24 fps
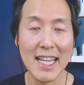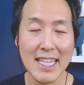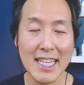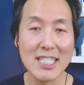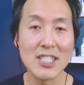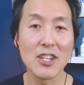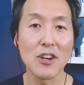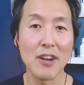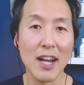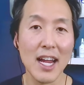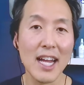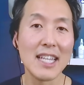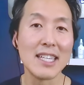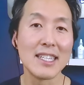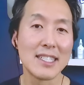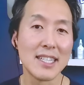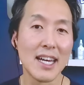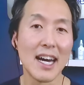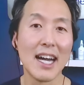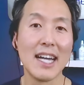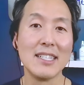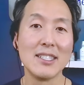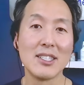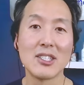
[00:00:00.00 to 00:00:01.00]
Is there any
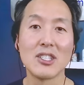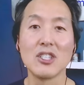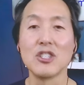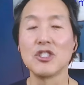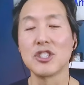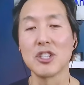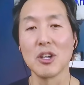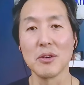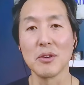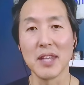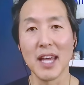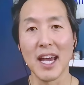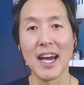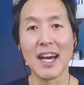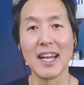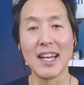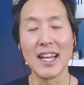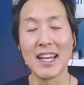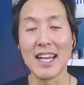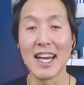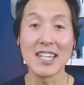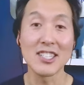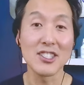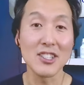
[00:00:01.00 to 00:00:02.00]
science to show
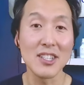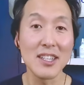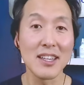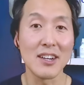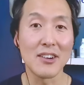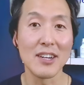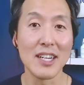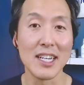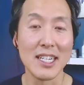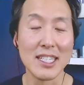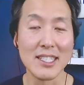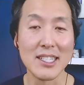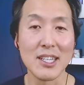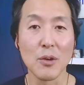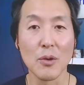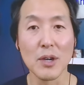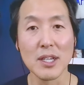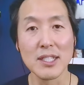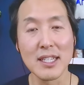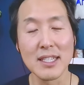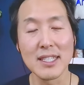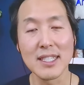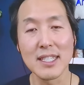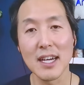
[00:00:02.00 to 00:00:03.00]
that? And actually, there is. There
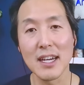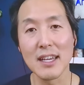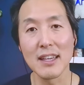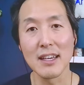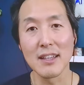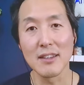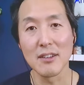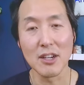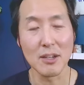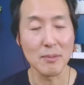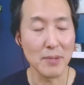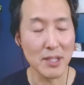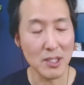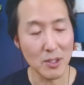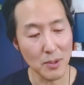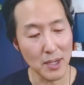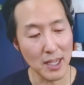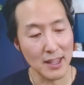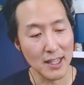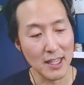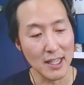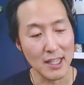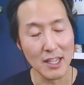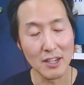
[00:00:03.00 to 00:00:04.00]
was a study that looked
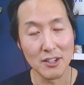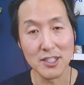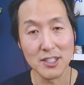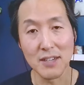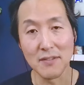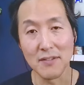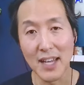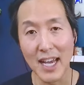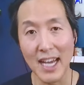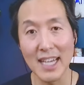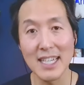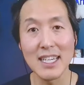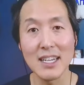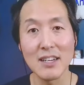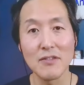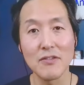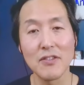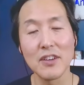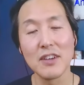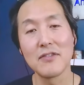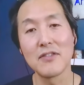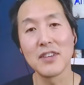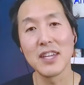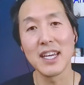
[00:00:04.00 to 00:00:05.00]
between the years of
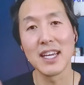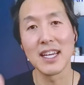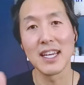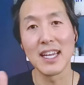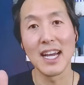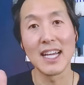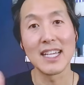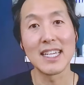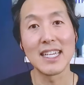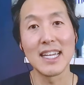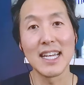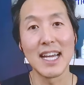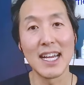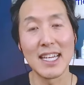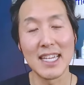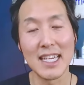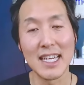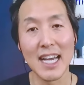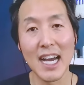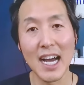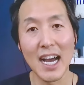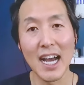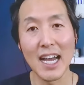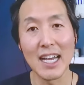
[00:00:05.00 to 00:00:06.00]
1950 and
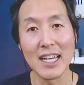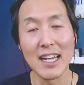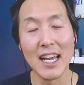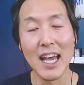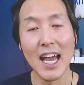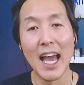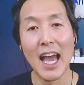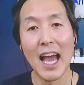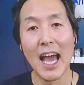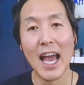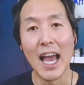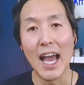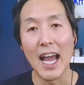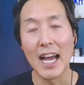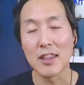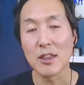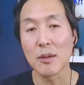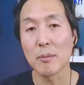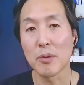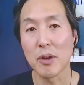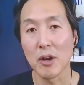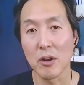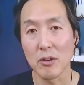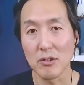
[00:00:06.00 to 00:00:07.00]
1999
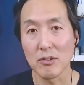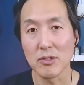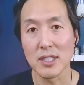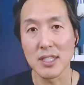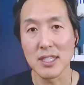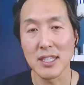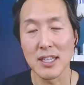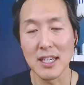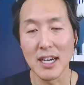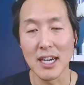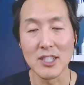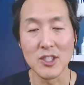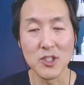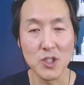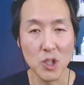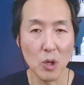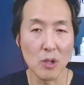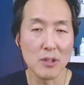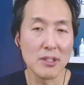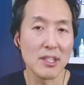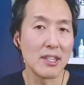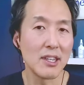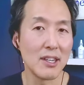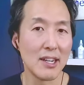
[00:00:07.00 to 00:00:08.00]
at the produce uh,
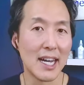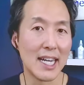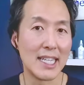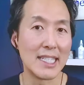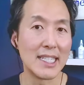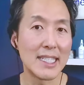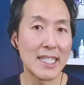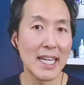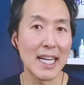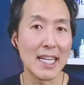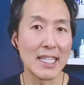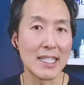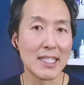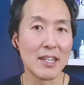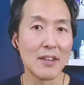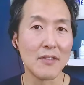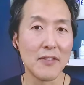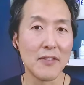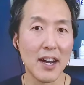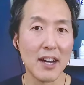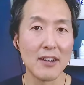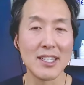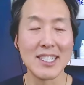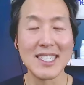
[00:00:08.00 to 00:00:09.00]
sold in the United States
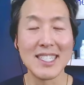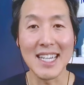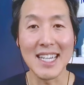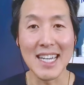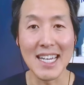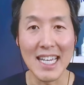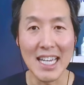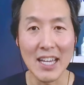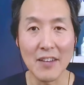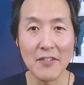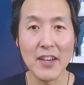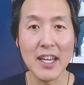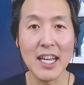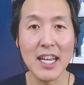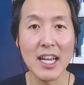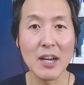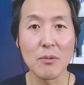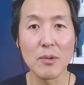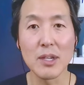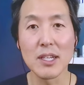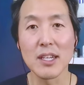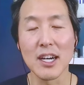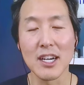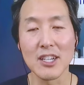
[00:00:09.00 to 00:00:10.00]
and a
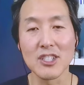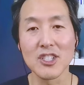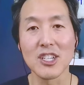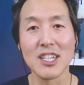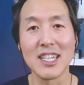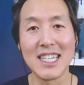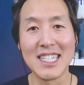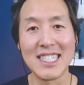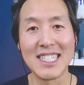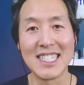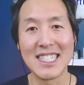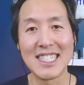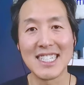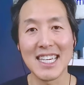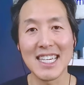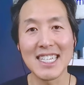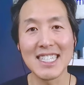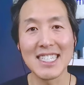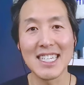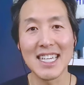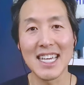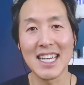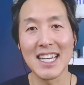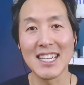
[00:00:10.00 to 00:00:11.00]
significant reduction in
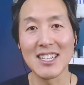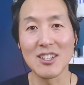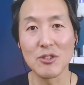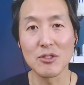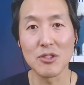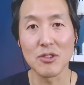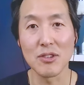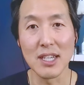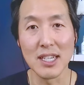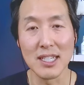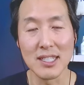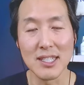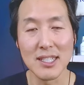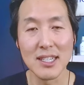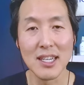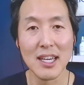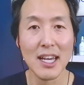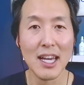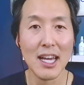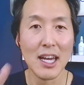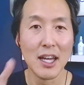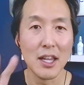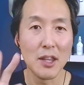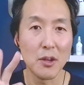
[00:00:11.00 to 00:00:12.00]
six key nutrients.
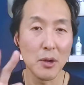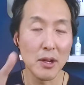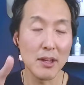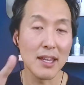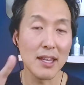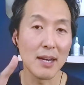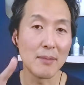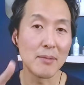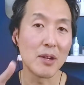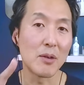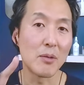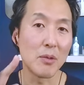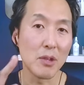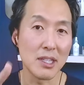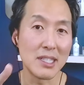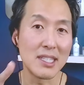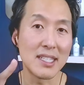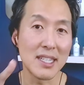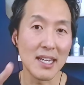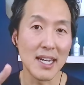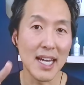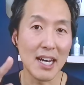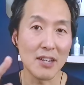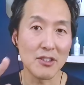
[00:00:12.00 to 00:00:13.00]
Three of them that really
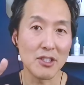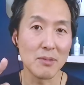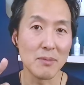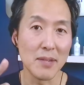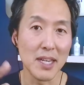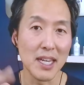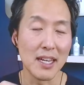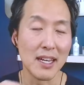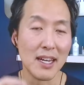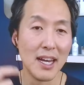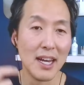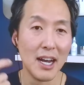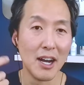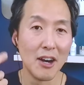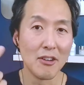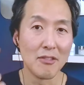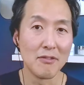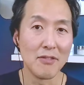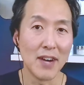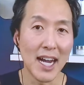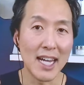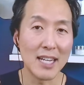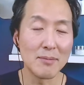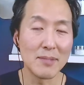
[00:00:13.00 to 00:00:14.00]
stood out to me
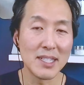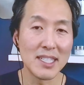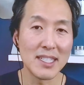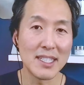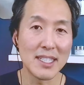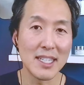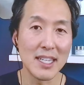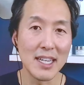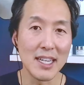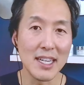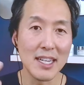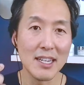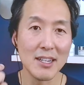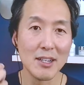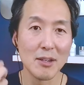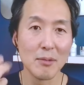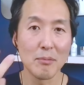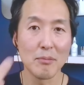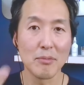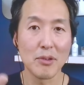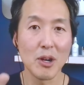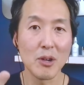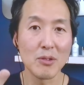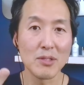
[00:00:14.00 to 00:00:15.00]
vitamin C,
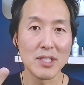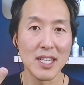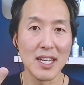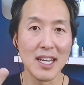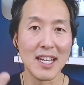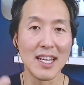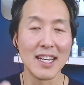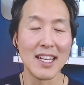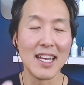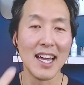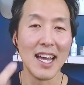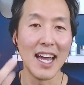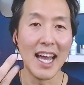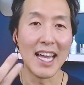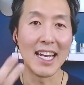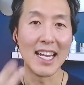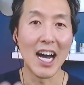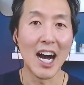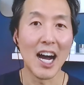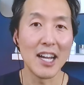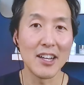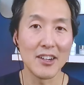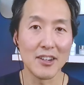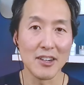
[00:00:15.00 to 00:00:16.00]
protein,
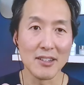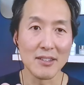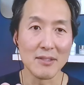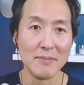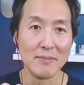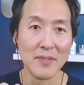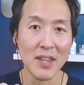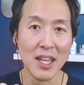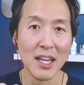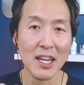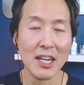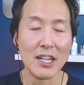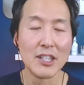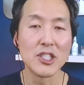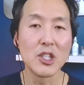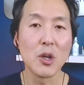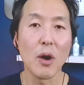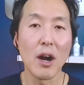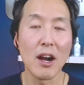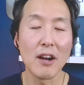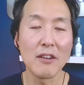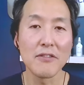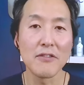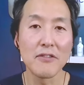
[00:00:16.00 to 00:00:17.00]
and iron.
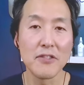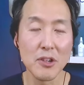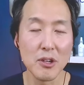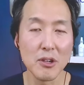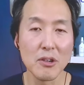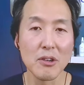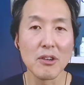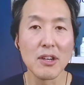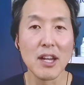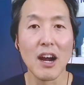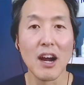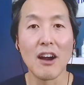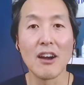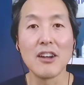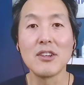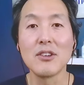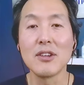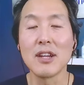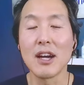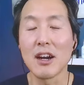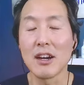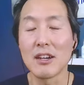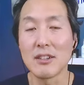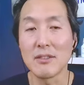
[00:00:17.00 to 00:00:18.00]
So our food,
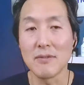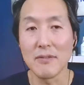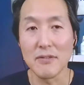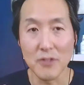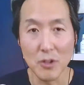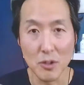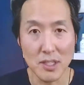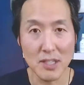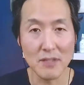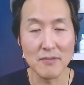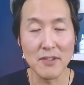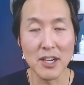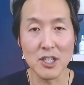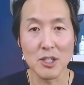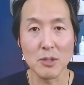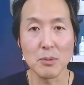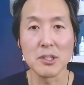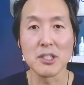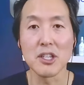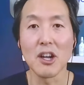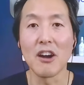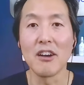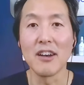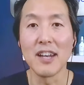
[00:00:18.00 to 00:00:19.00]
our, our fruits and
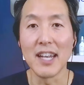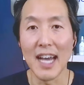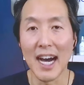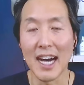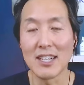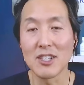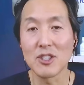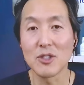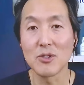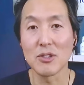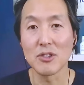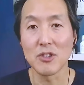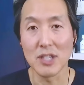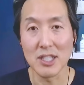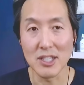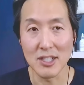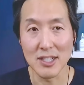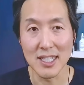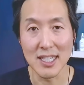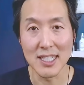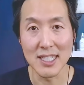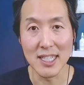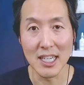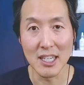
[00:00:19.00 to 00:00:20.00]
vegetables are not as
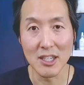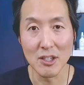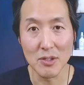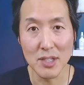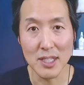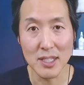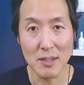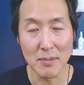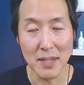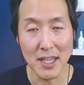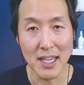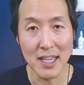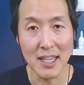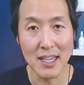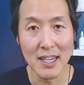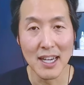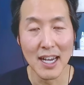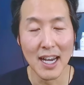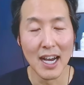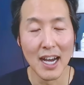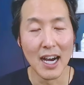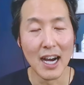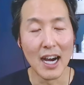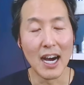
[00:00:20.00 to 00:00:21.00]
nutritious as they used to be.